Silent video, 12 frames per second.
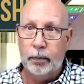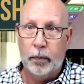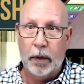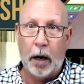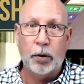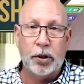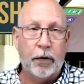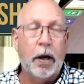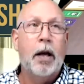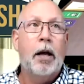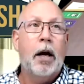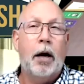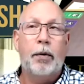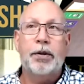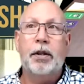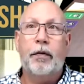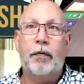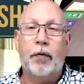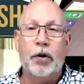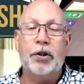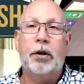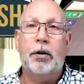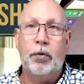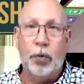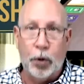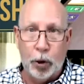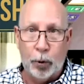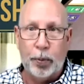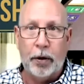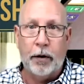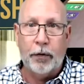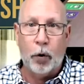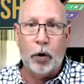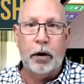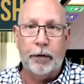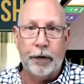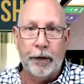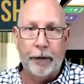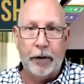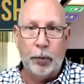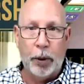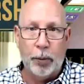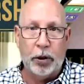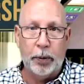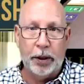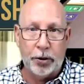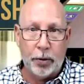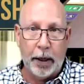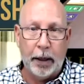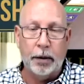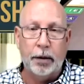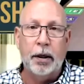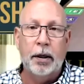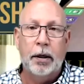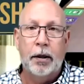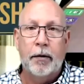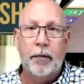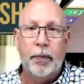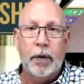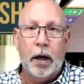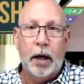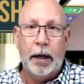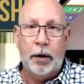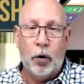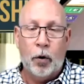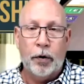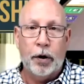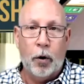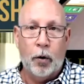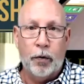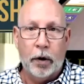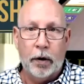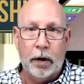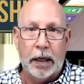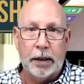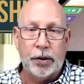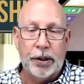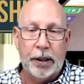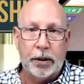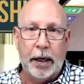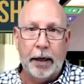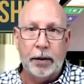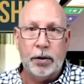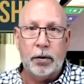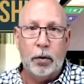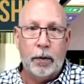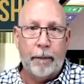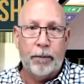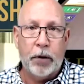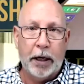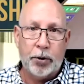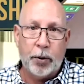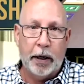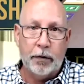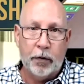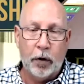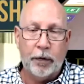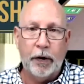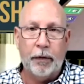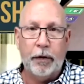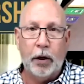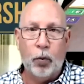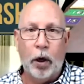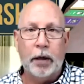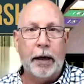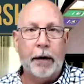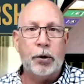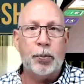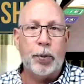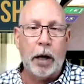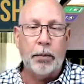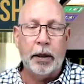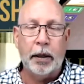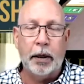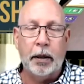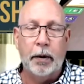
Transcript: I was, I was in the first group of four hundred fifty people to be trained. And over over uh, six days, they trained four hundred fifty in one. That was probably